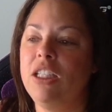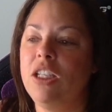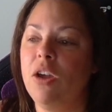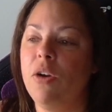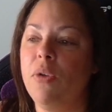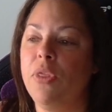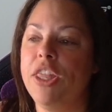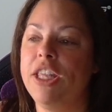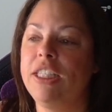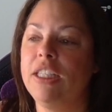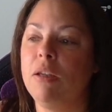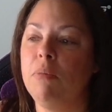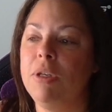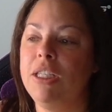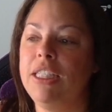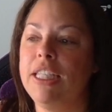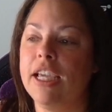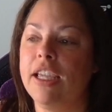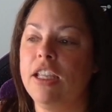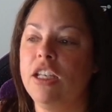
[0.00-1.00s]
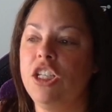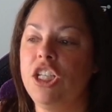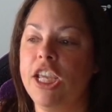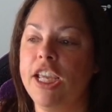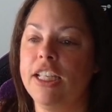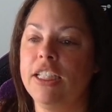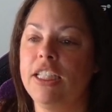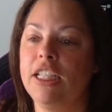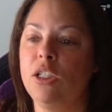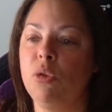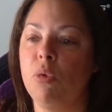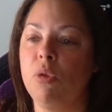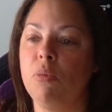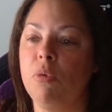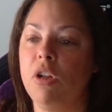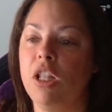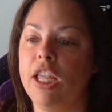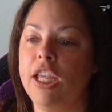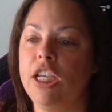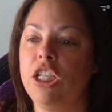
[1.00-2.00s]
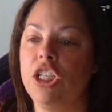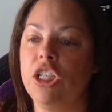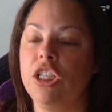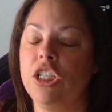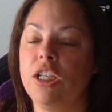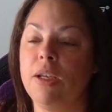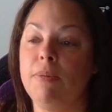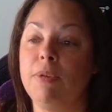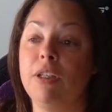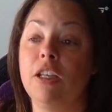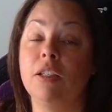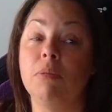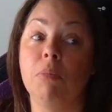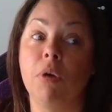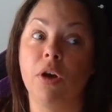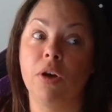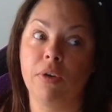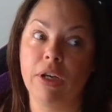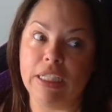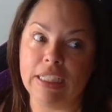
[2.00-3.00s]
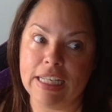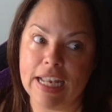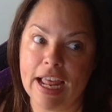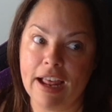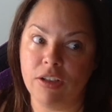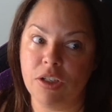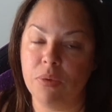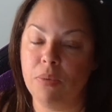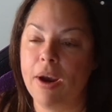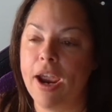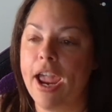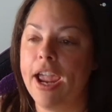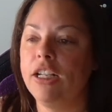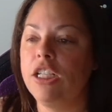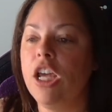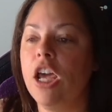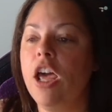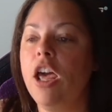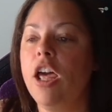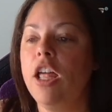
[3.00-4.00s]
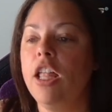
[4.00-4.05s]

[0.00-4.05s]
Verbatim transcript: So, this could be second chances with relationships because Mercury is now direct.